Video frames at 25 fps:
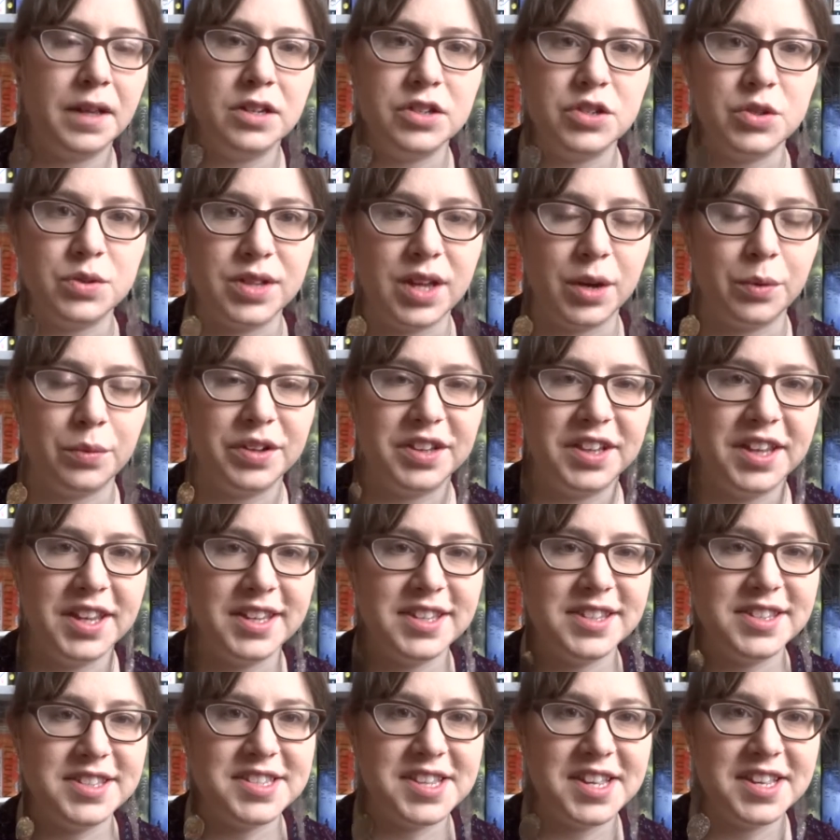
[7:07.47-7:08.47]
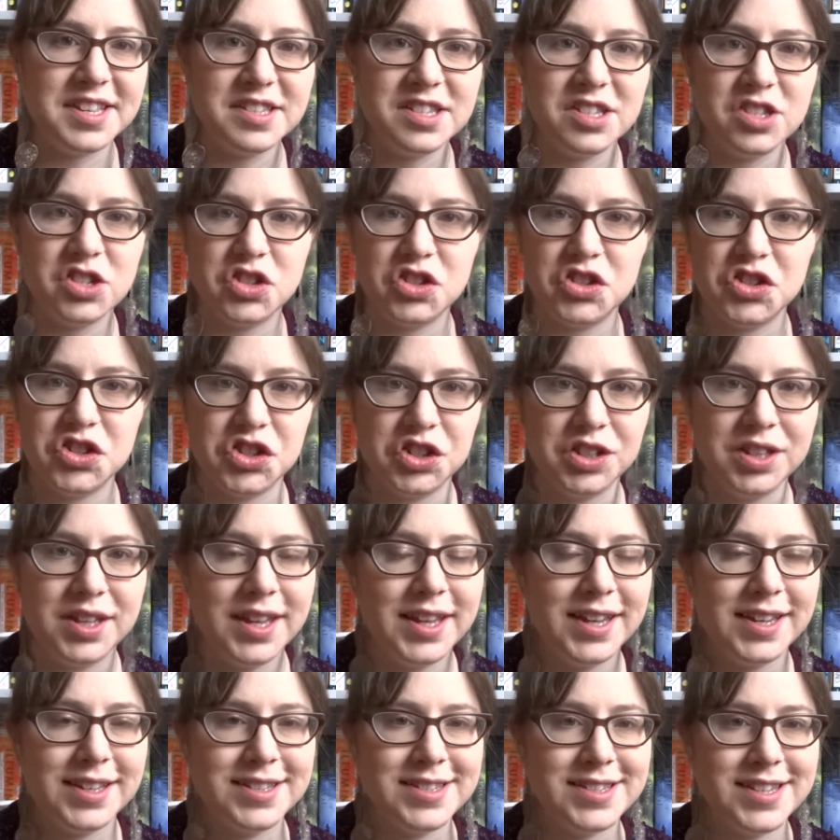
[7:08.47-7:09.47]
do they really exist? Should
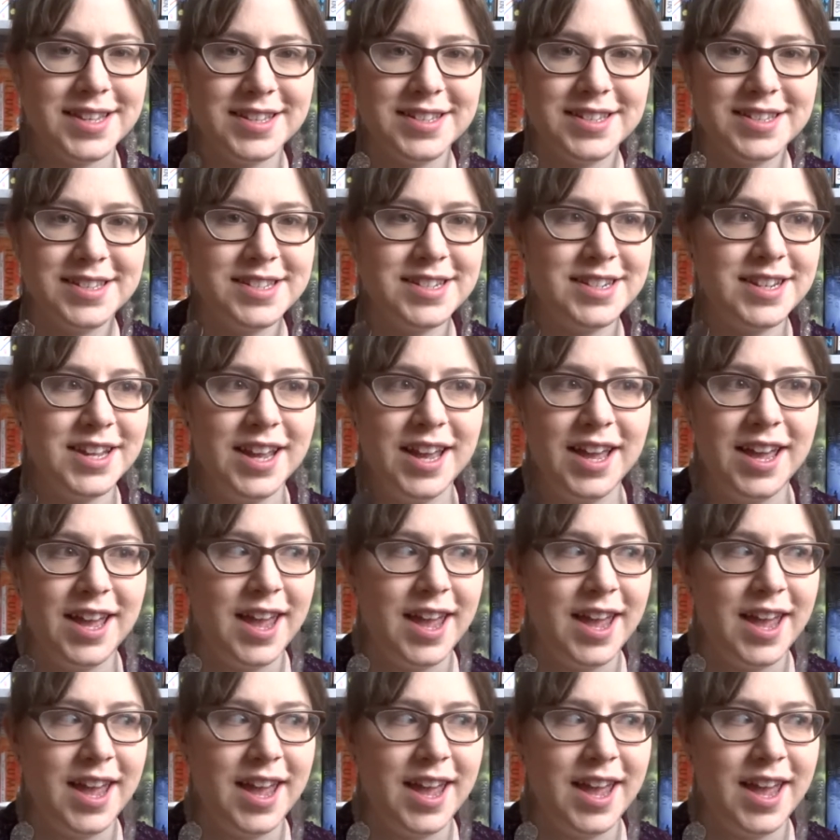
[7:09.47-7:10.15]
they exist?